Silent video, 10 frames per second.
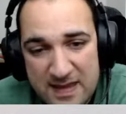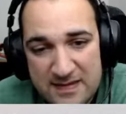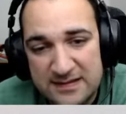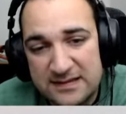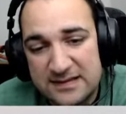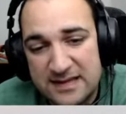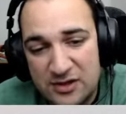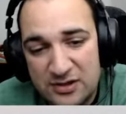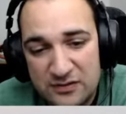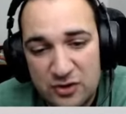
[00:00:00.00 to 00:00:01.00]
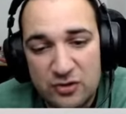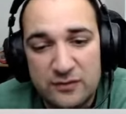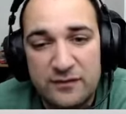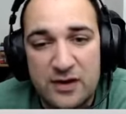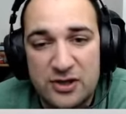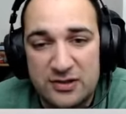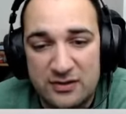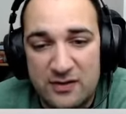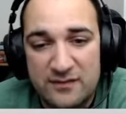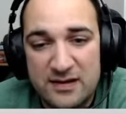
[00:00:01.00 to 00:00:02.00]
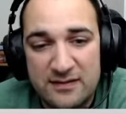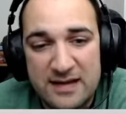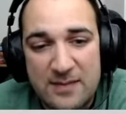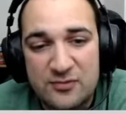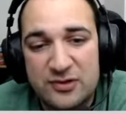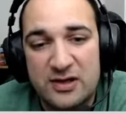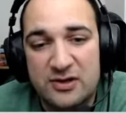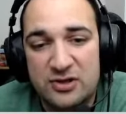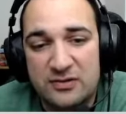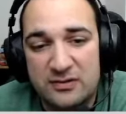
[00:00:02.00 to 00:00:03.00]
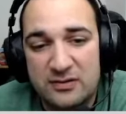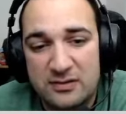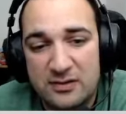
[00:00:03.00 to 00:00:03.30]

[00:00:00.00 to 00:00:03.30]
This is essentially the good version of the other damage reduction